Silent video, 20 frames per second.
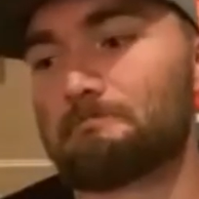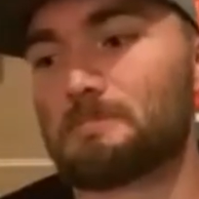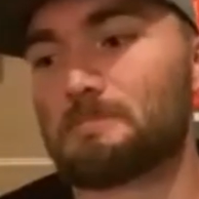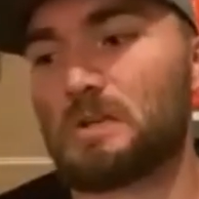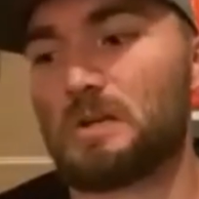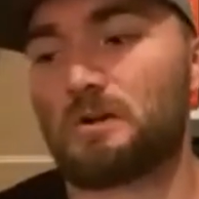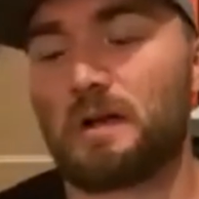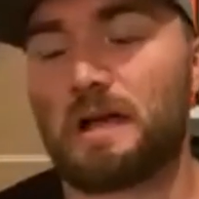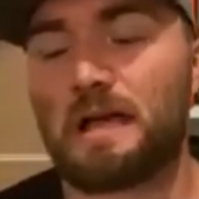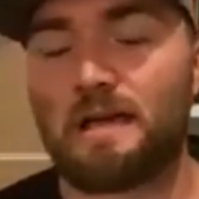
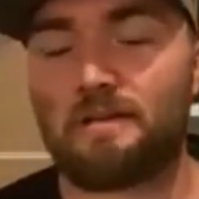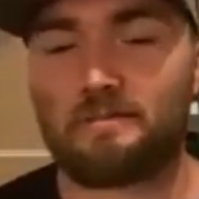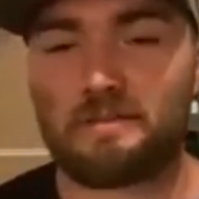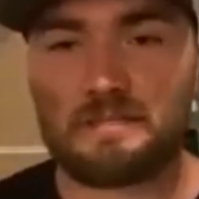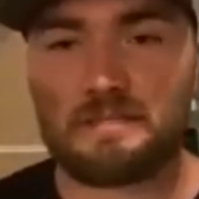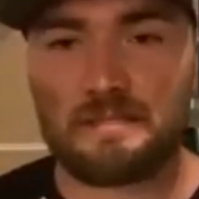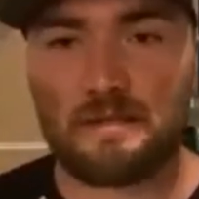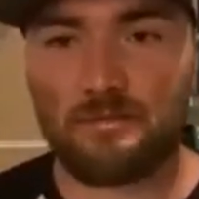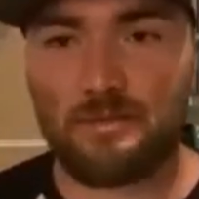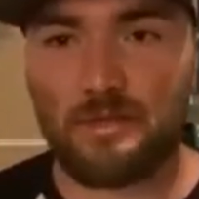you know having
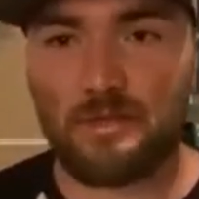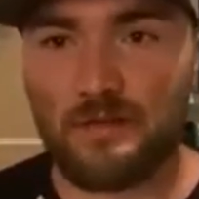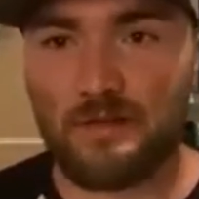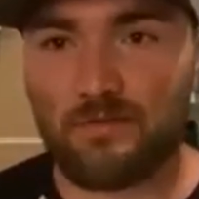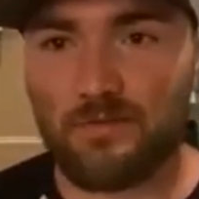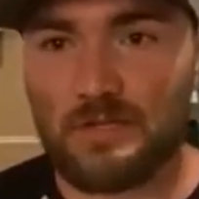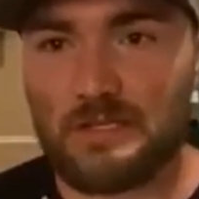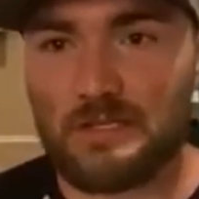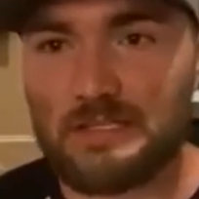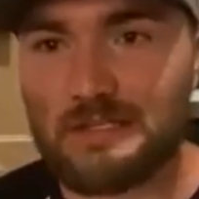something
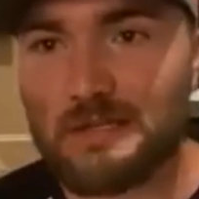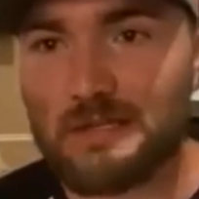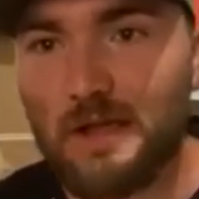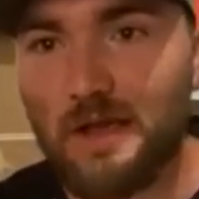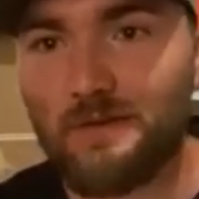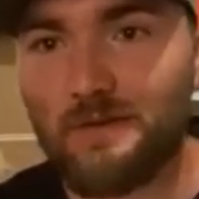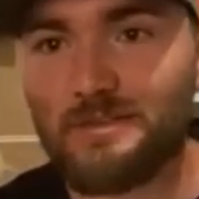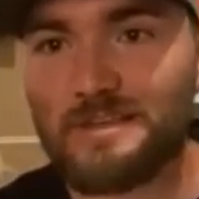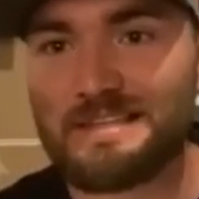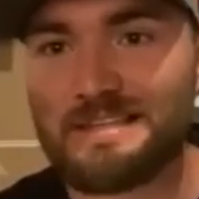of this
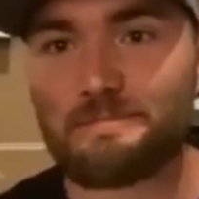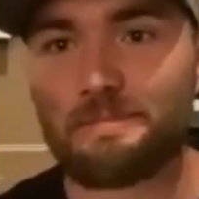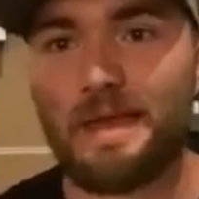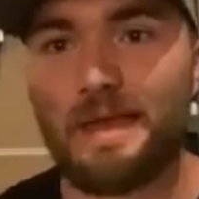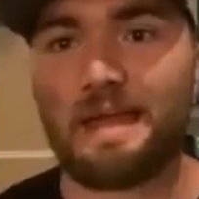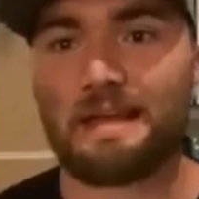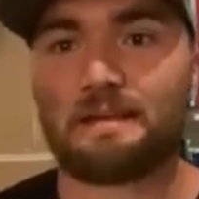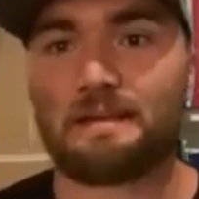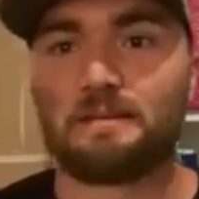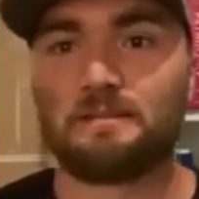of this
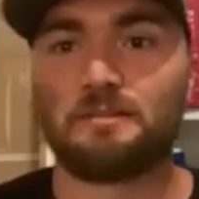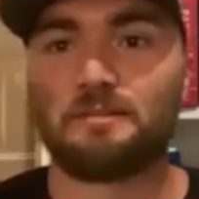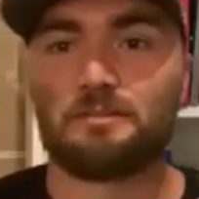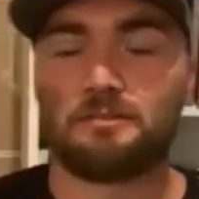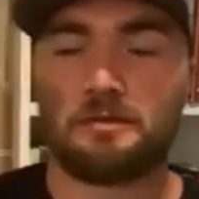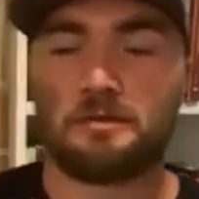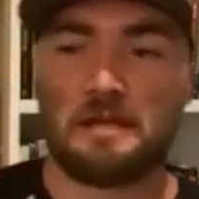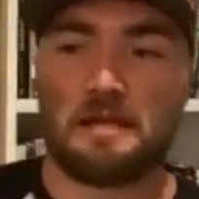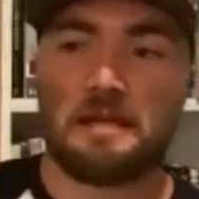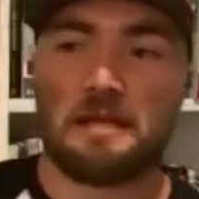
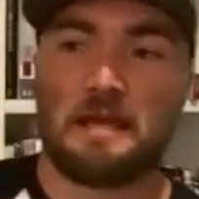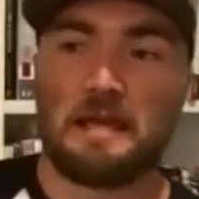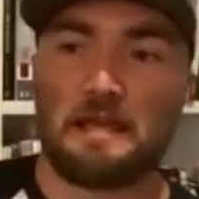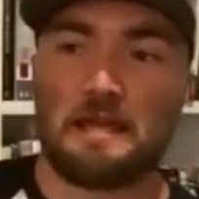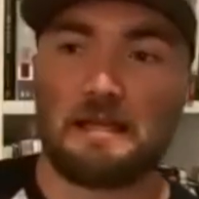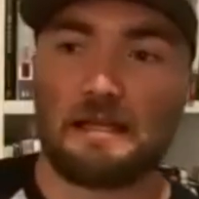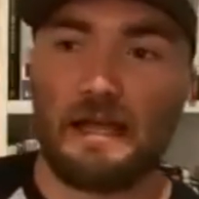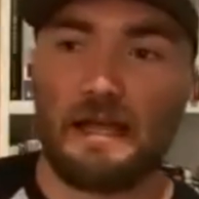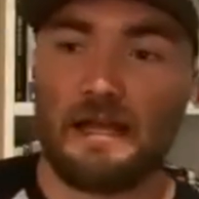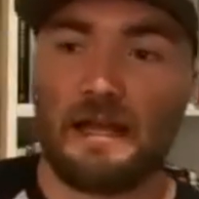magnitude
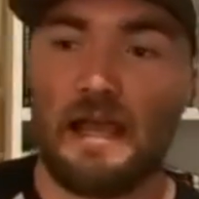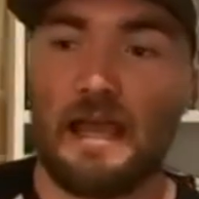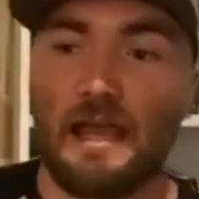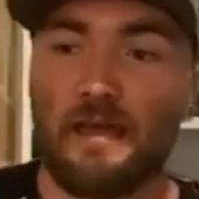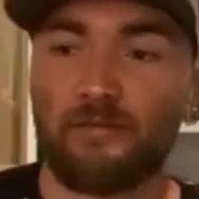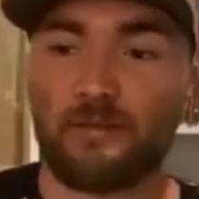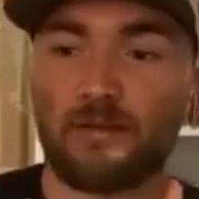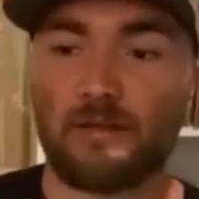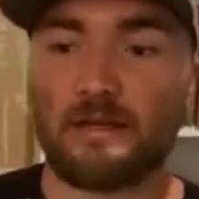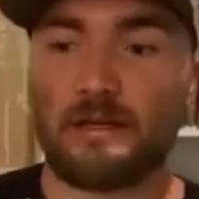and kind of
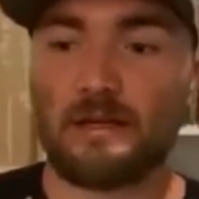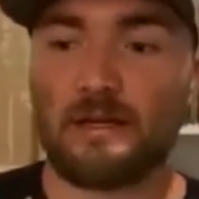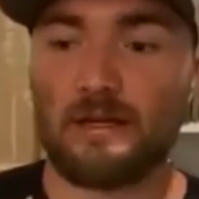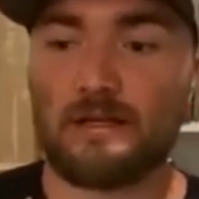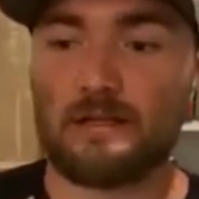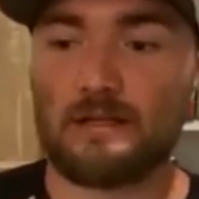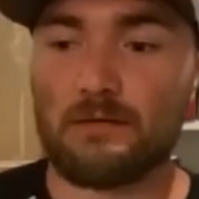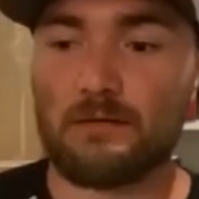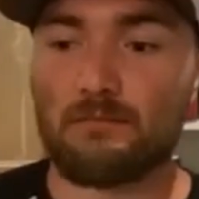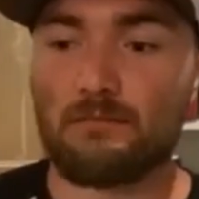having uh,
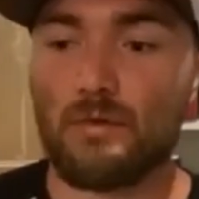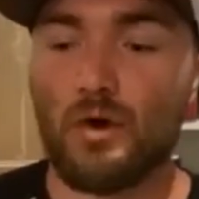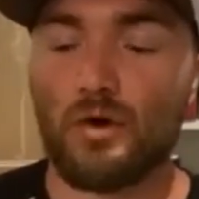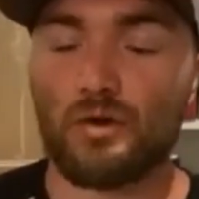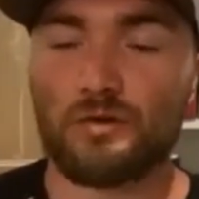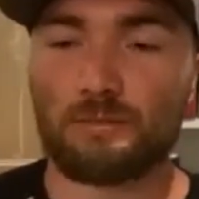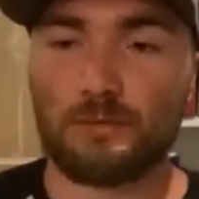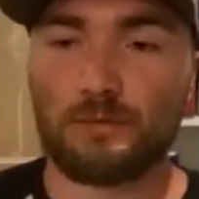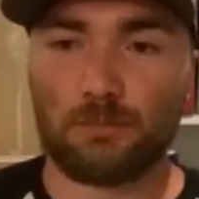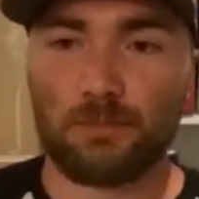
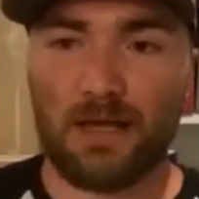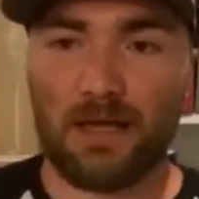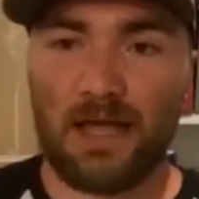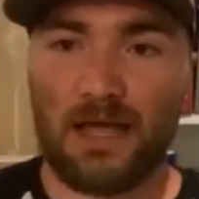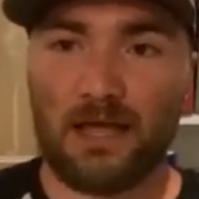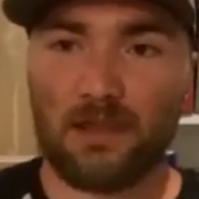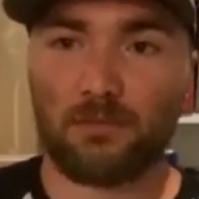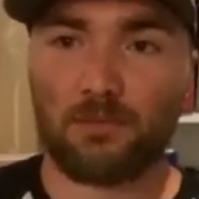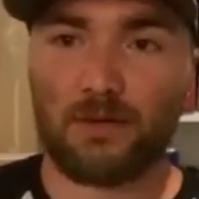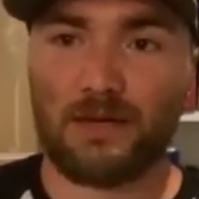multiple
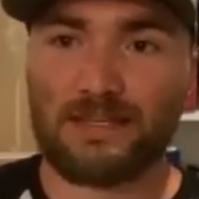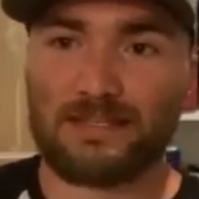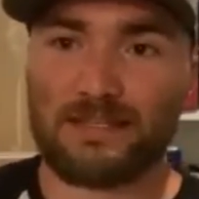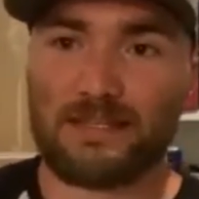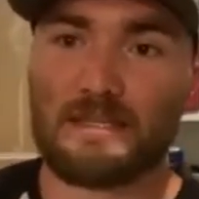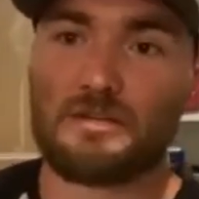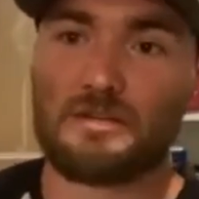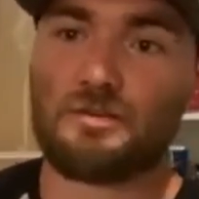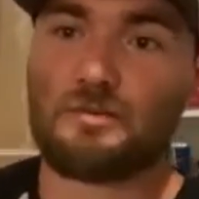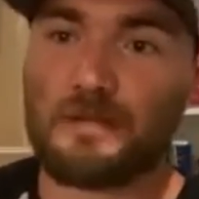pathways
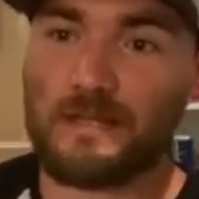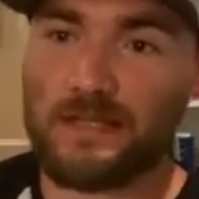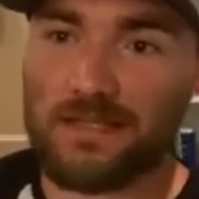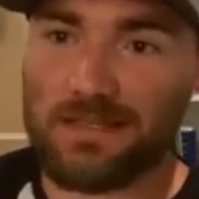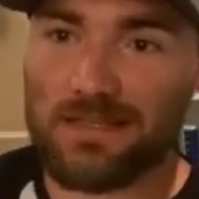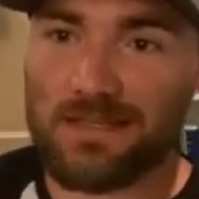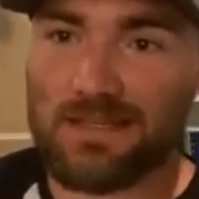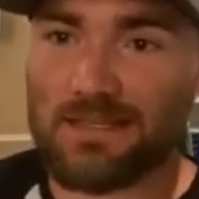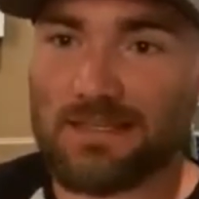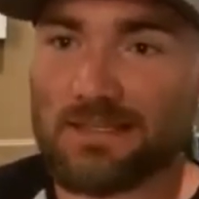into it
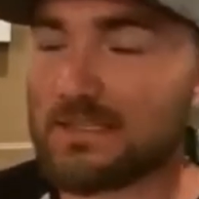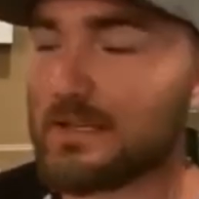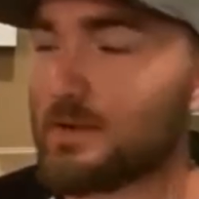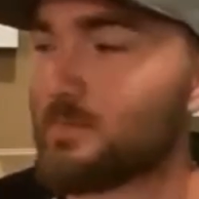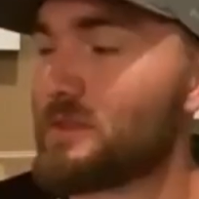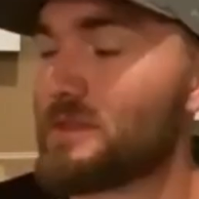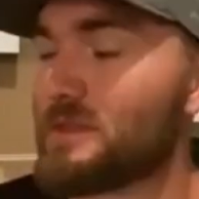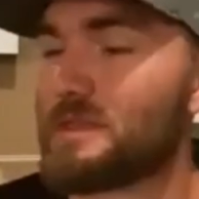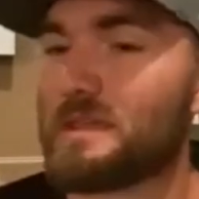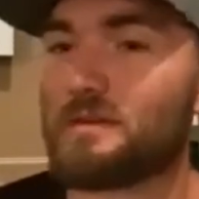is, is
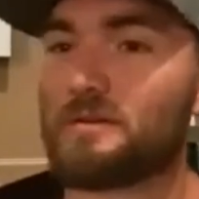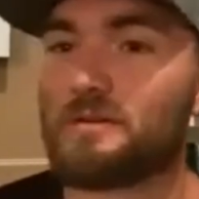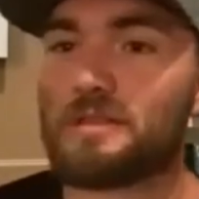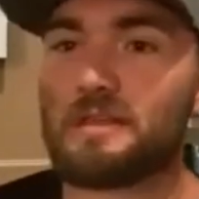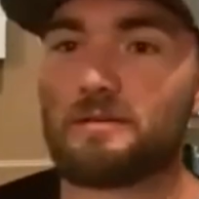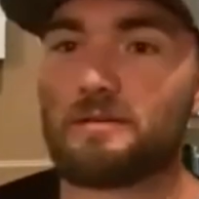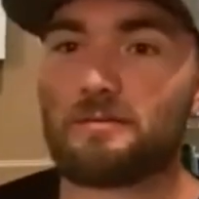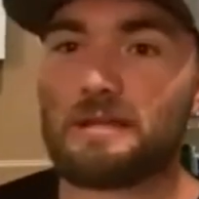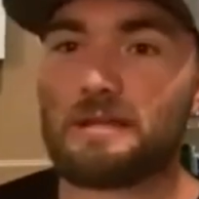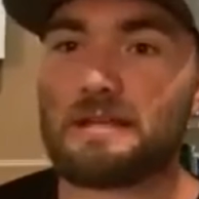something that
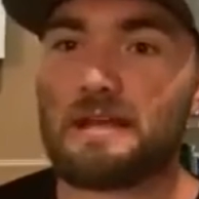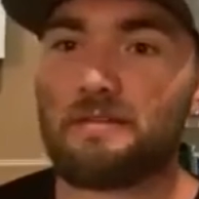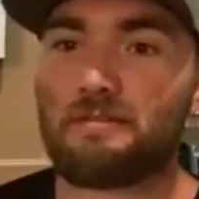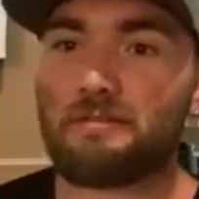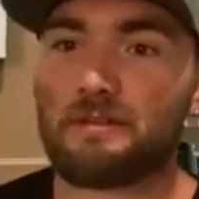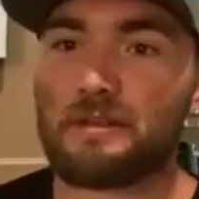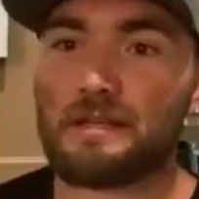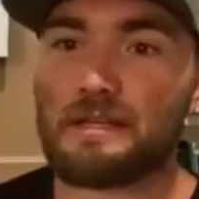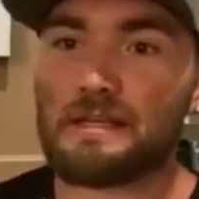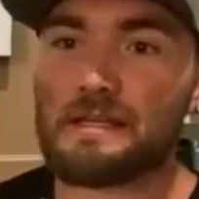that we
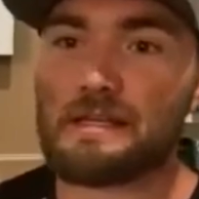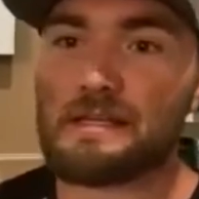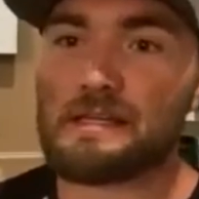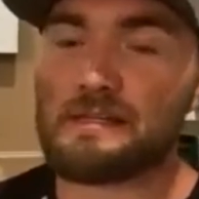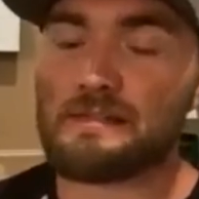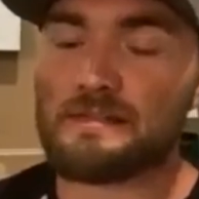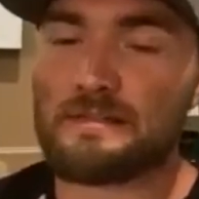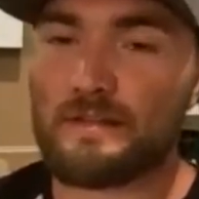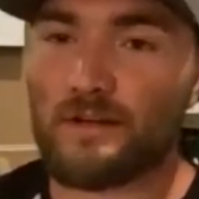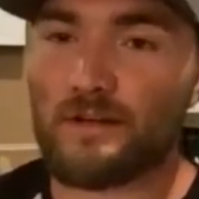definitely
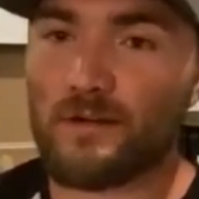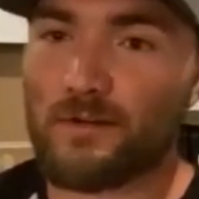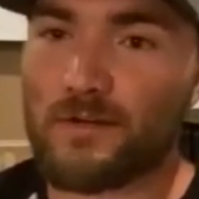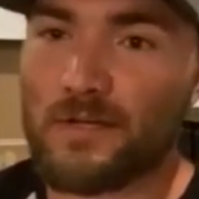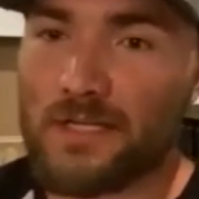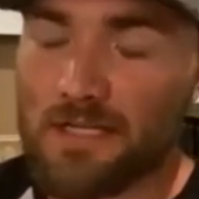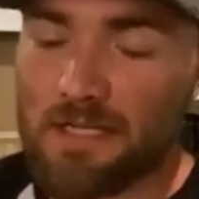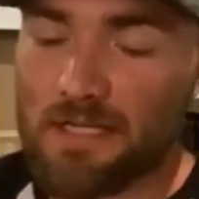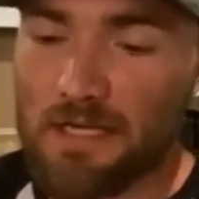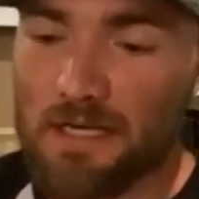need so
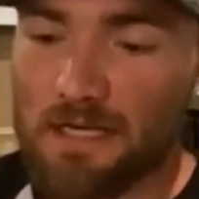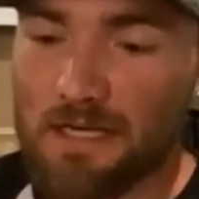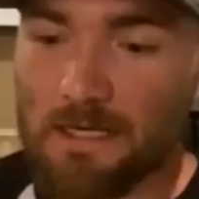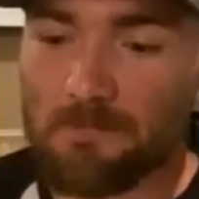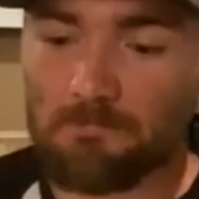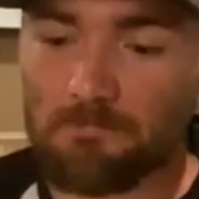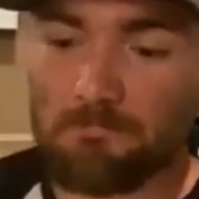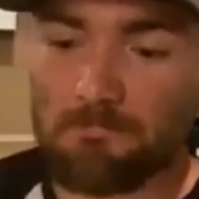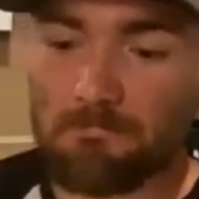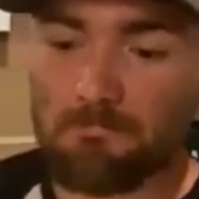
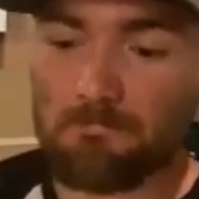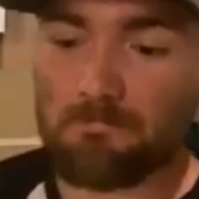um,